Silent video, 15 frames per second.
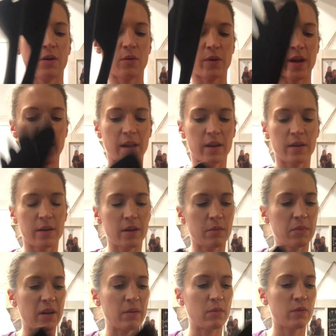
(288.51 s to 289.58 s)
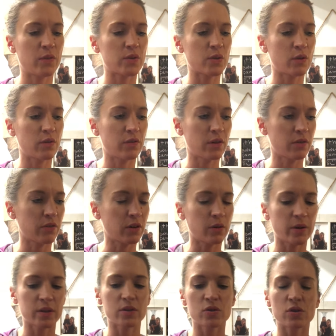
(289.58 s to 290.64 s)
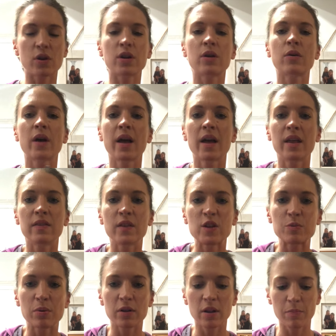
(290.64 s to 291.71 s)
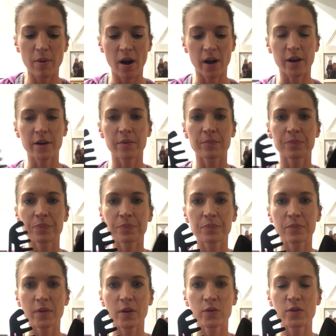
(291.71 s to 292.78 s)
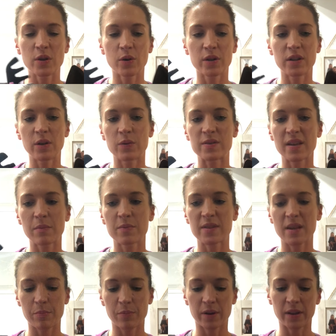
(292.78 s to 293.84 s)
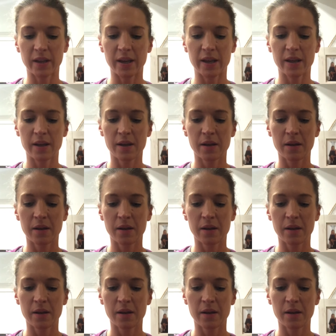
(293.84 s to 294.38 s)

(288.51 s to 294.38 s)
Okay, I'm gonna move this over real quick to show you. These pull apart, so you can use them separately,